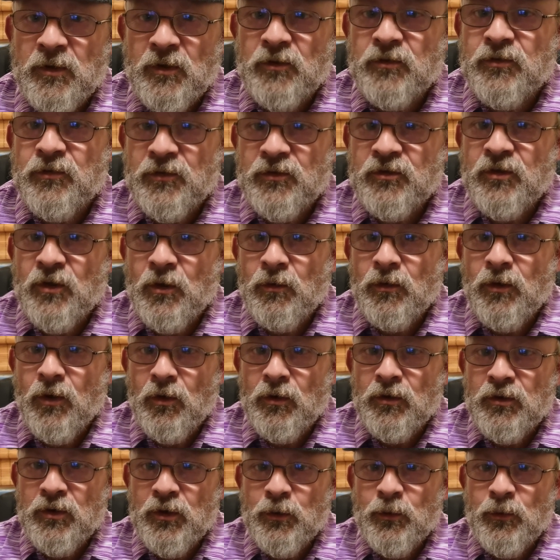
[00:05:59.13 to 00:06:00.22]
Because for so
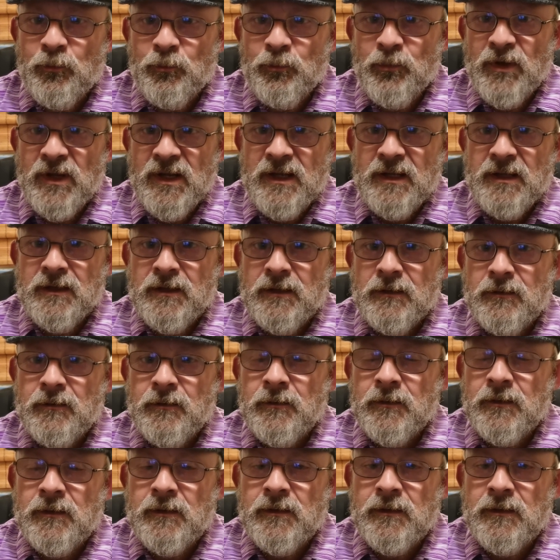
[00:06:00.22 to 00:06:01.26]
long you have been